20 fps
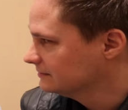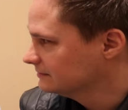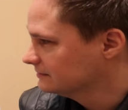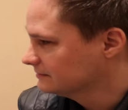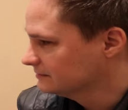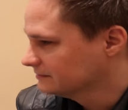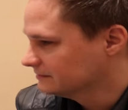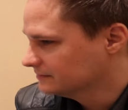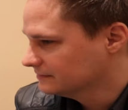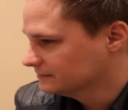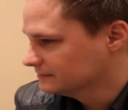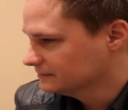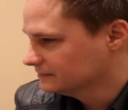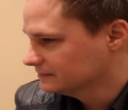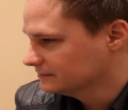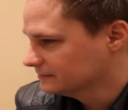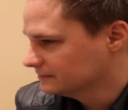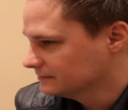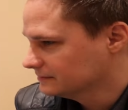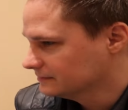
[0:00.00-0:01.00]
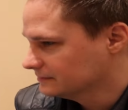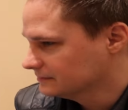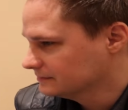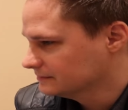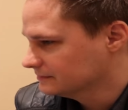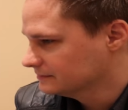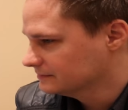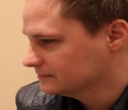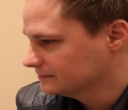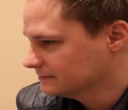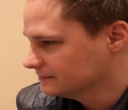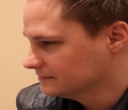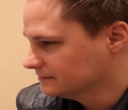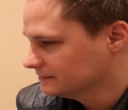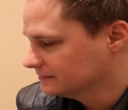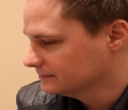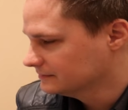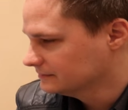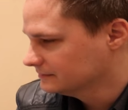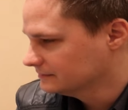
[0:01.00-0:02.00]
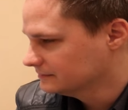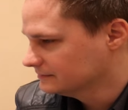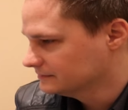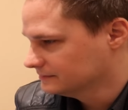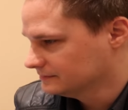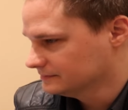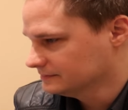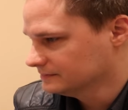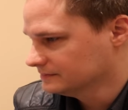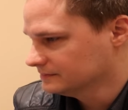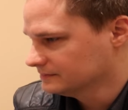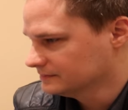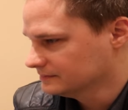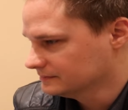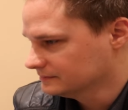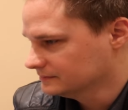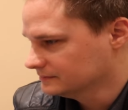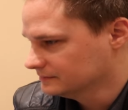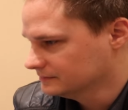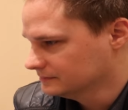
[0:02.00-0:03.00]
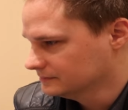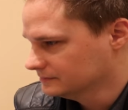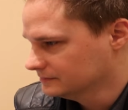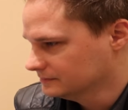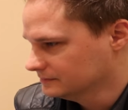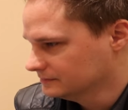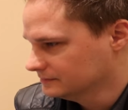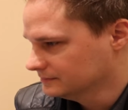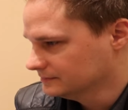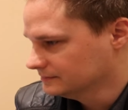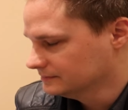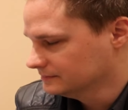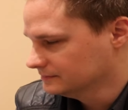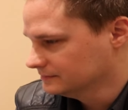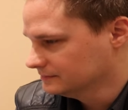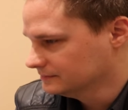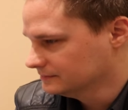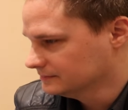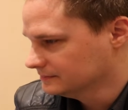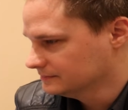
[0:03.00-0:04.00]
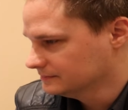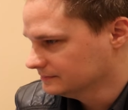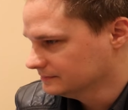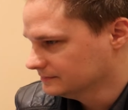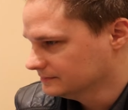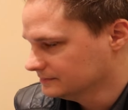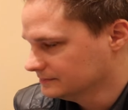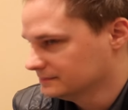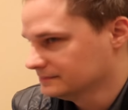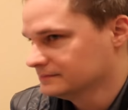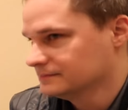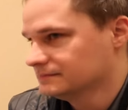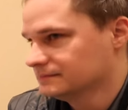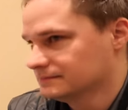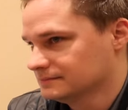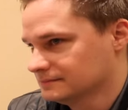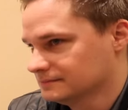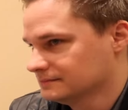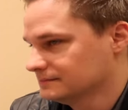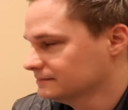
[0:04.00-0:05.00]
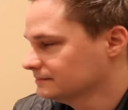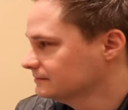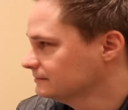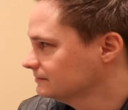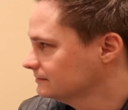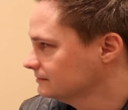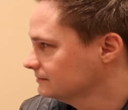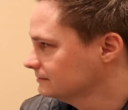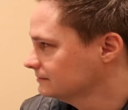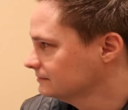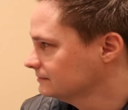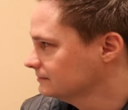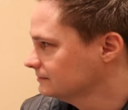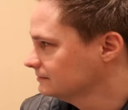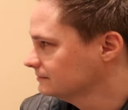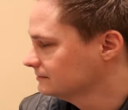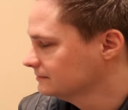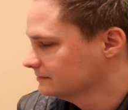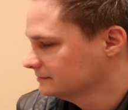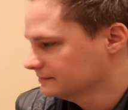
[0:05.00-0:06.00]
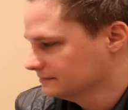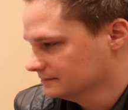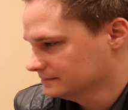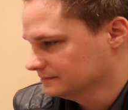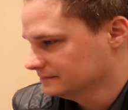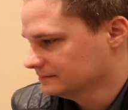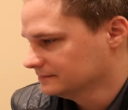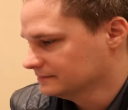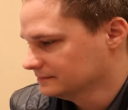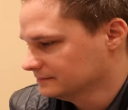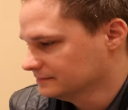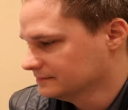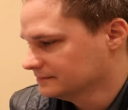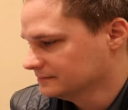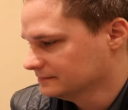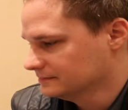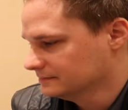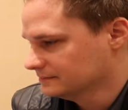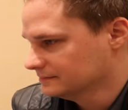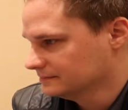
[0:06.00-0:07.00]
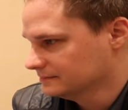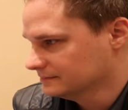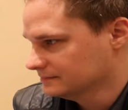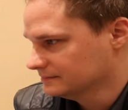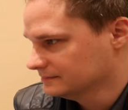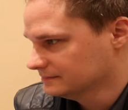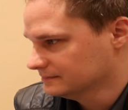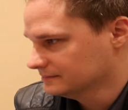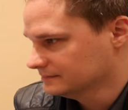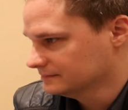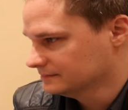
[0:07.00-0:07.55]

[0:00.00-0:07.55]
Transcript: [no speech]